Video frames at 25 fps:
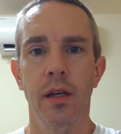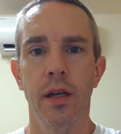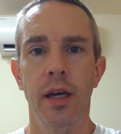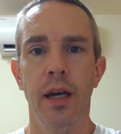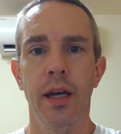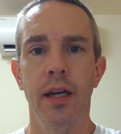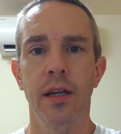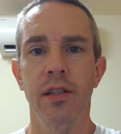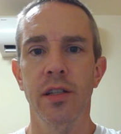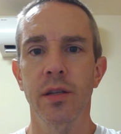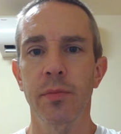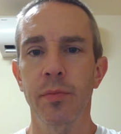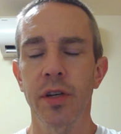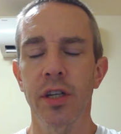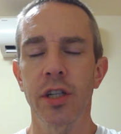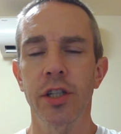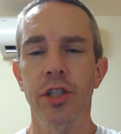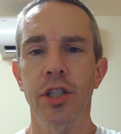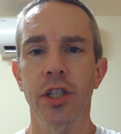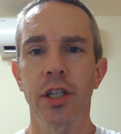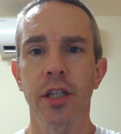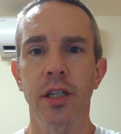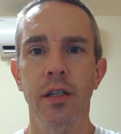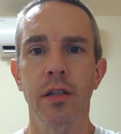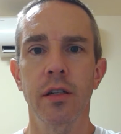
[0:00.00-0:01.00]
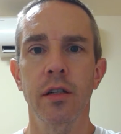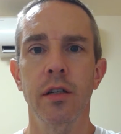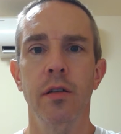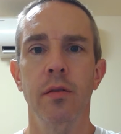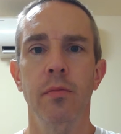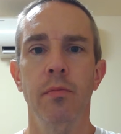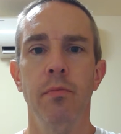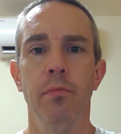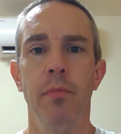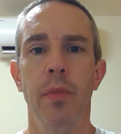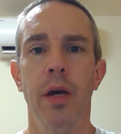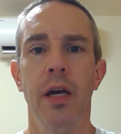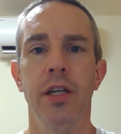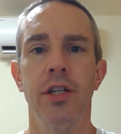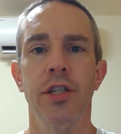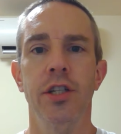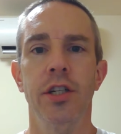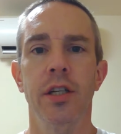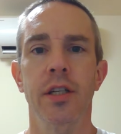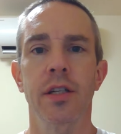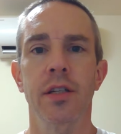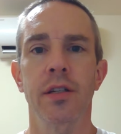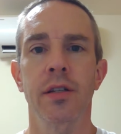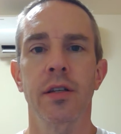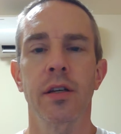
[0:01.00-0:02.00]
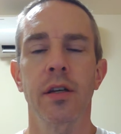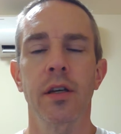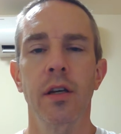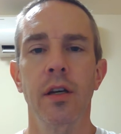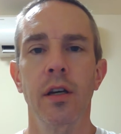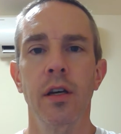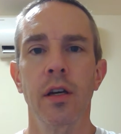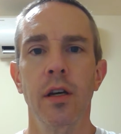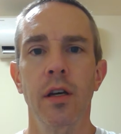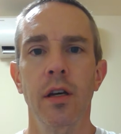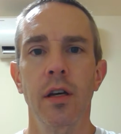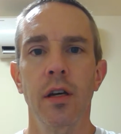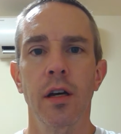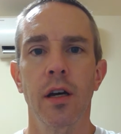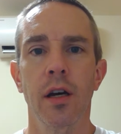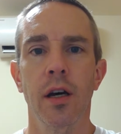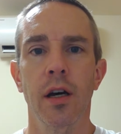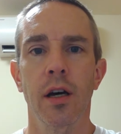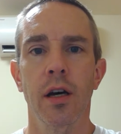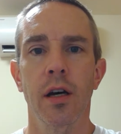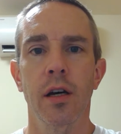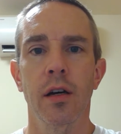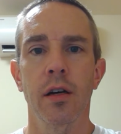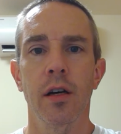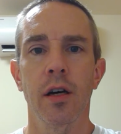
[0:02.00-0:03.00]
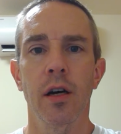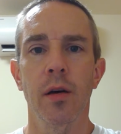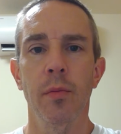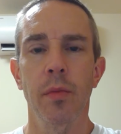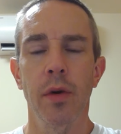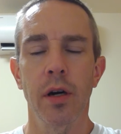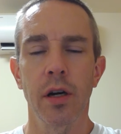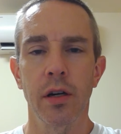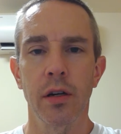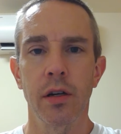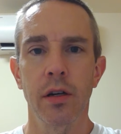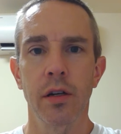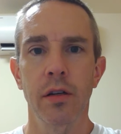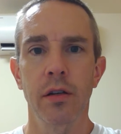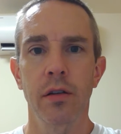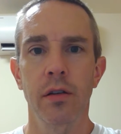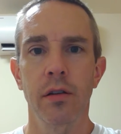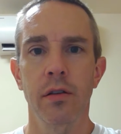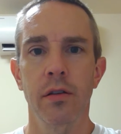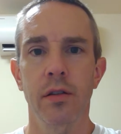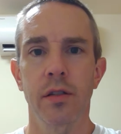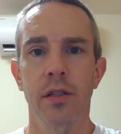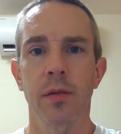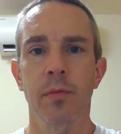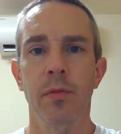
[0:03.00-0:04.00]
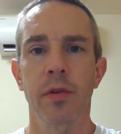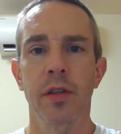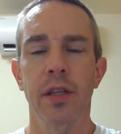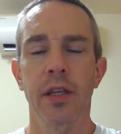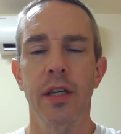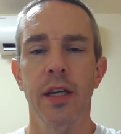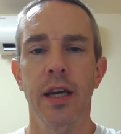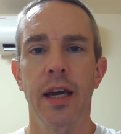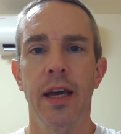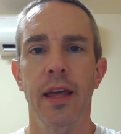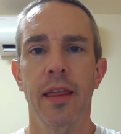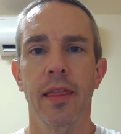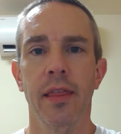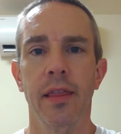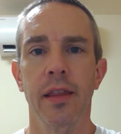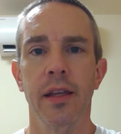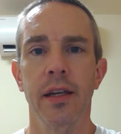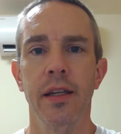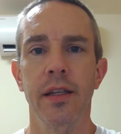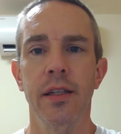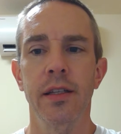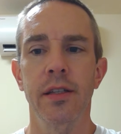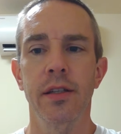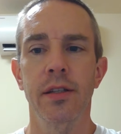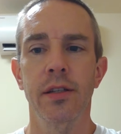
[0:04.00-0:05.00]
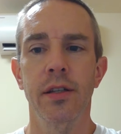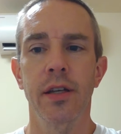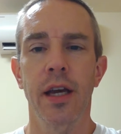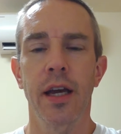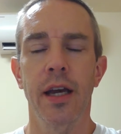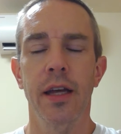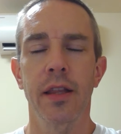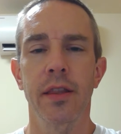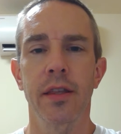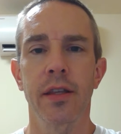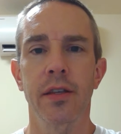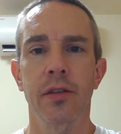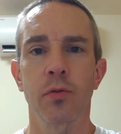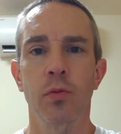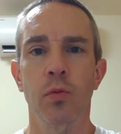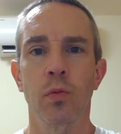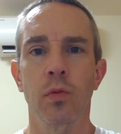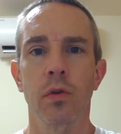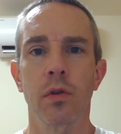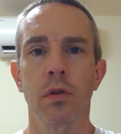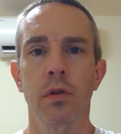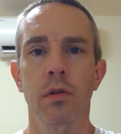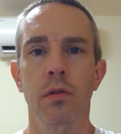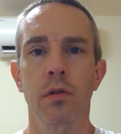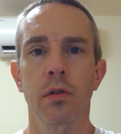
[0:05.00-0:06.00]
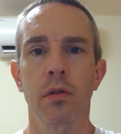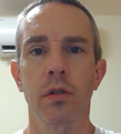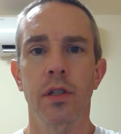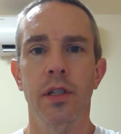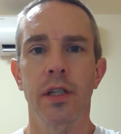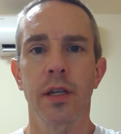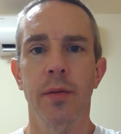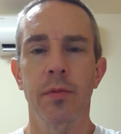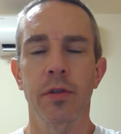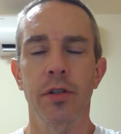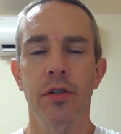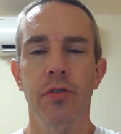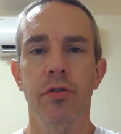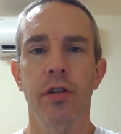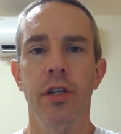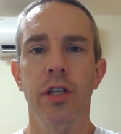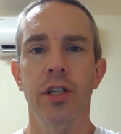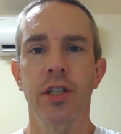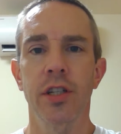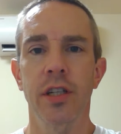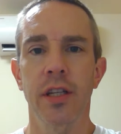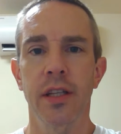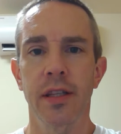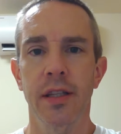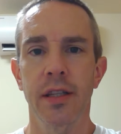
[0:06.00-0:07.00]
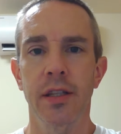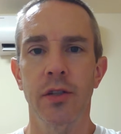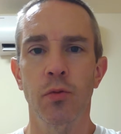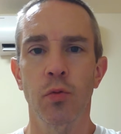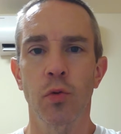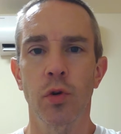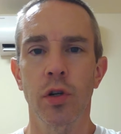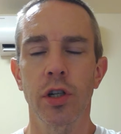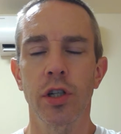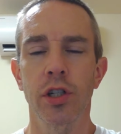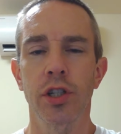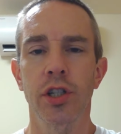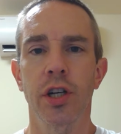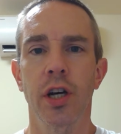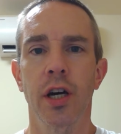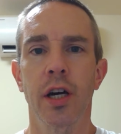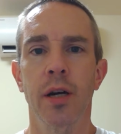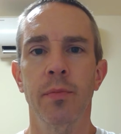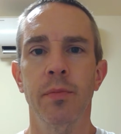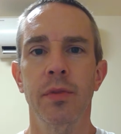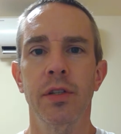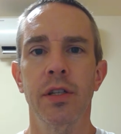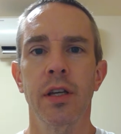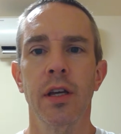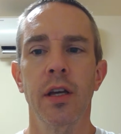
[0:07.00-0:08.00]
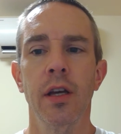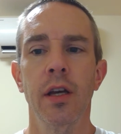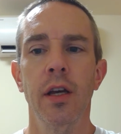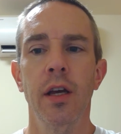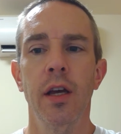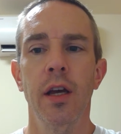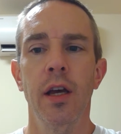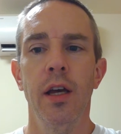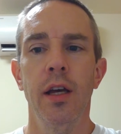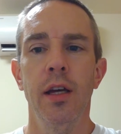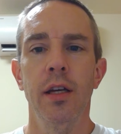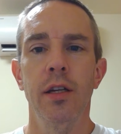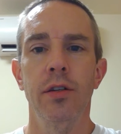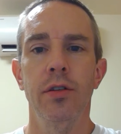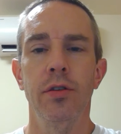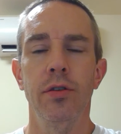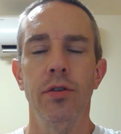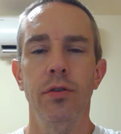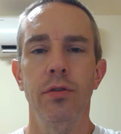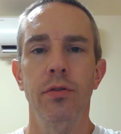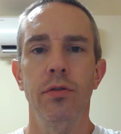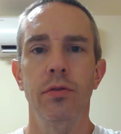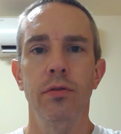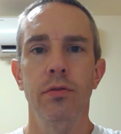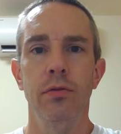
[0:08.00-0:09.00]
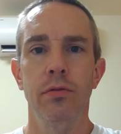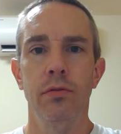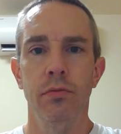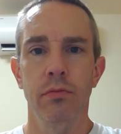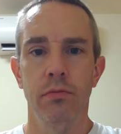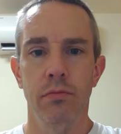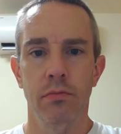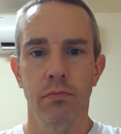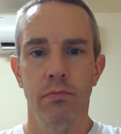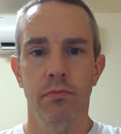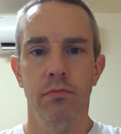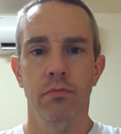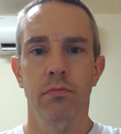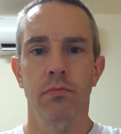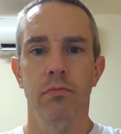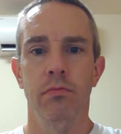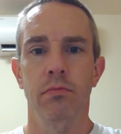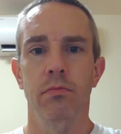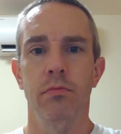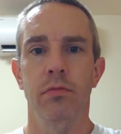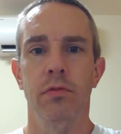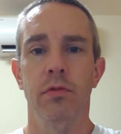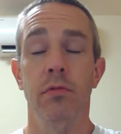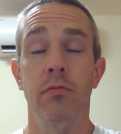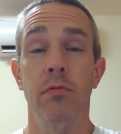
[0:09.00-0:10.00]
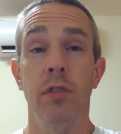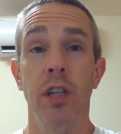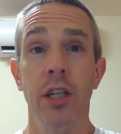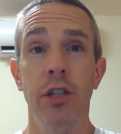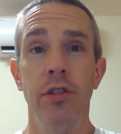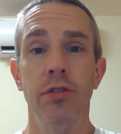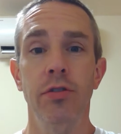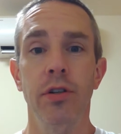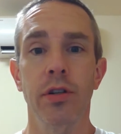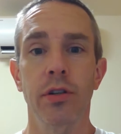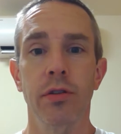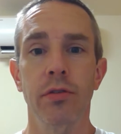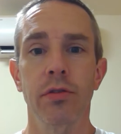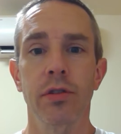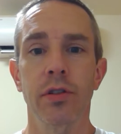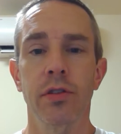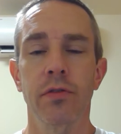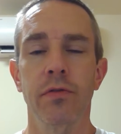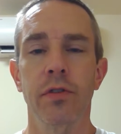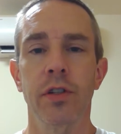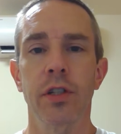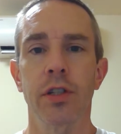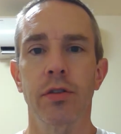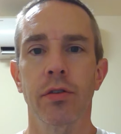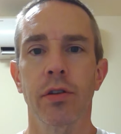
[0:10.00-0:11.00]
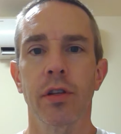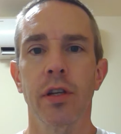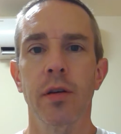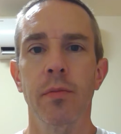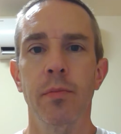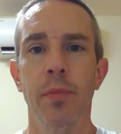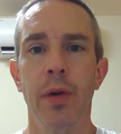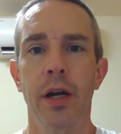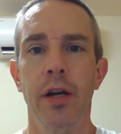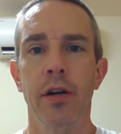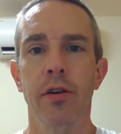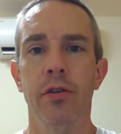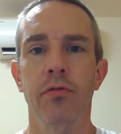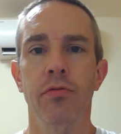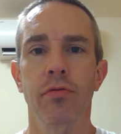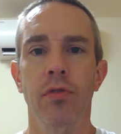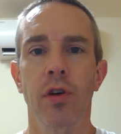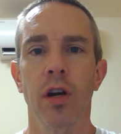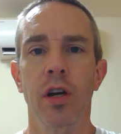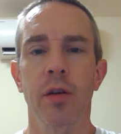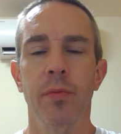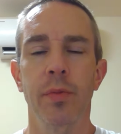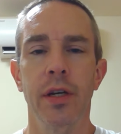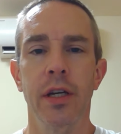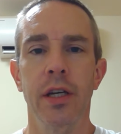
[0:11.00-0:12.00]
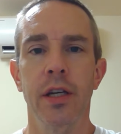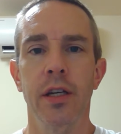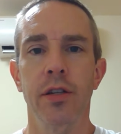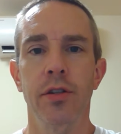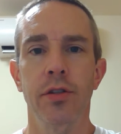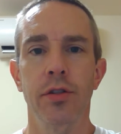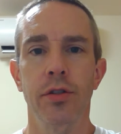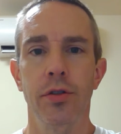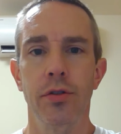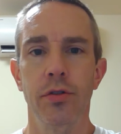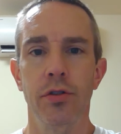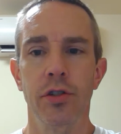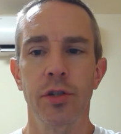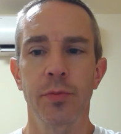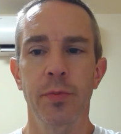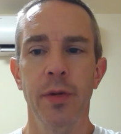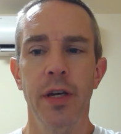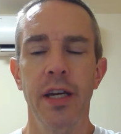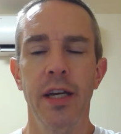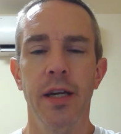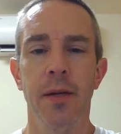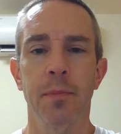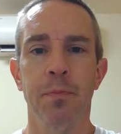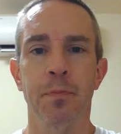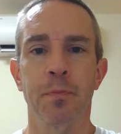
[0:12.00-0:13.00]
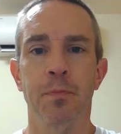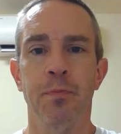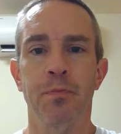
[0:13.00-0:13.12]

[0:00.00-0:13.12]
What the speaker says: exhibition matches among some of the athletes at this demonstration, at these workshops, to introduce visually impaired rugby to Japan.